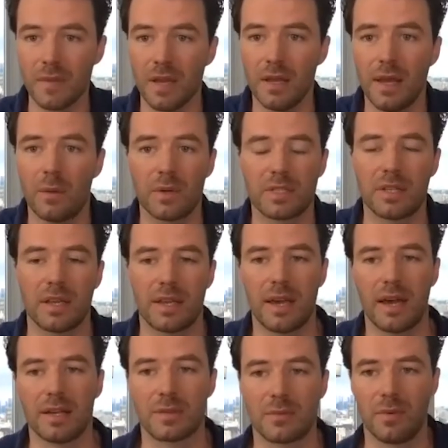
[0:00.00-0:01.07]
that wasn't the
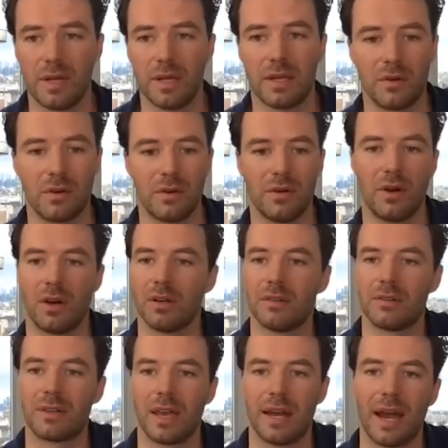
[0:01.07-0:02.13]
case. We could not
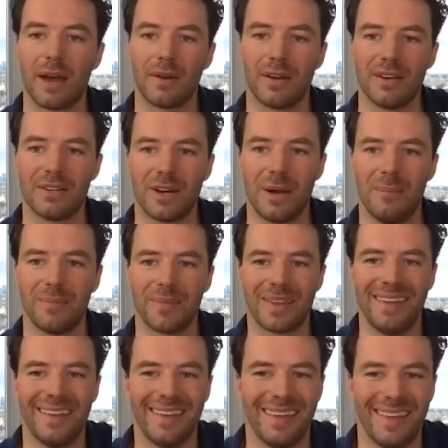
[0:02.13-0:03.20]
get out in time.
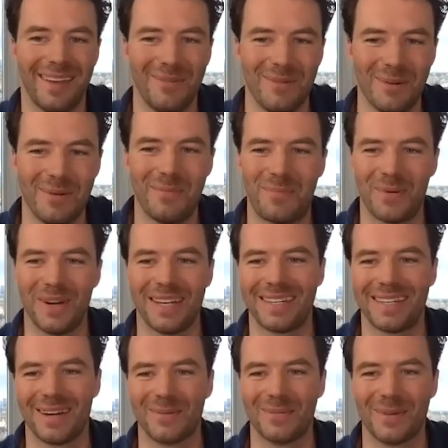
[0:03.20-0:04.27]
We were pretty
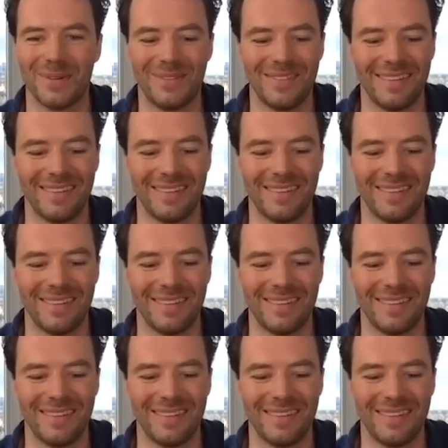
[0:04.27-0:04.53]
terrible.